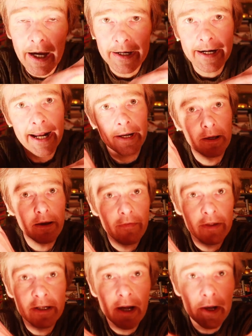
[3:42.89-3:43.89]
Again,
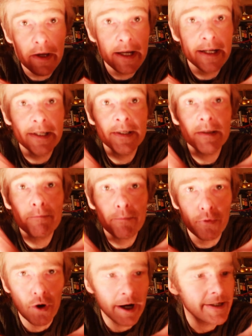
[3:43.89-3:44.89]
the colour is
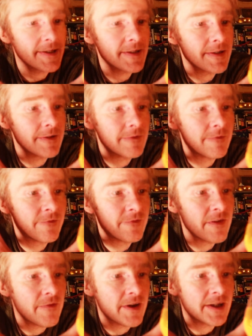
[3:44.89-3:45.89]
bright,
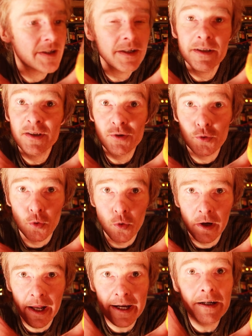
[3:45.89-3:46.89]
vivid,
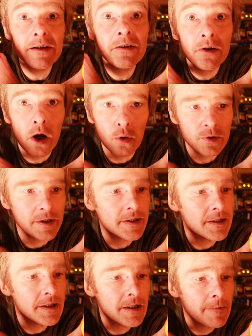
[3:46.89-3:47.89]
straw-like,
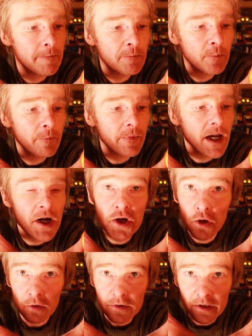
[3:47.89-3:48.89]
golden.
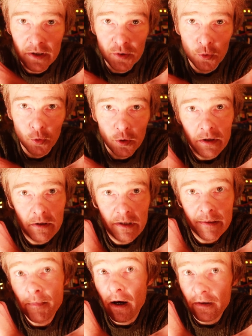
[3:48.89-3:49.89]
Not at all
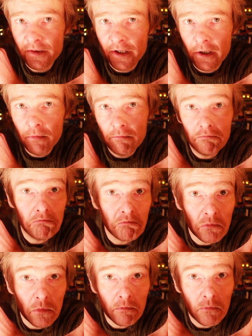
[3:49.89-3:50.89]
tomato,
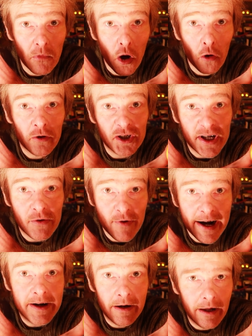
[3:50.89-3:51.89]
orangey
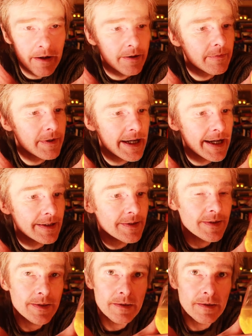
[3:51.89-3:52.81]
red colour. It